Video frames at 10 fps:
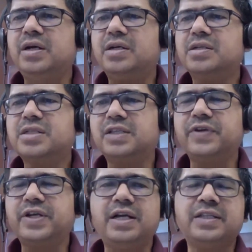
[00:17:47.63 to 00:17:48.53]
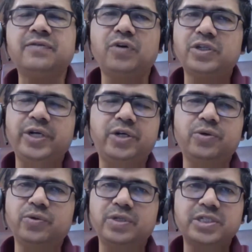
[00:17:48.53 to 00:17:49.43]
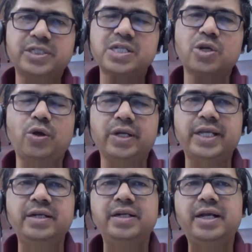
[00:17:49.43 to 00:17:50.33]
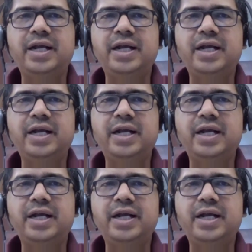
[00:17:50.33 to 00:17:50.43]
Satvika, I think what you need to do is you just log in,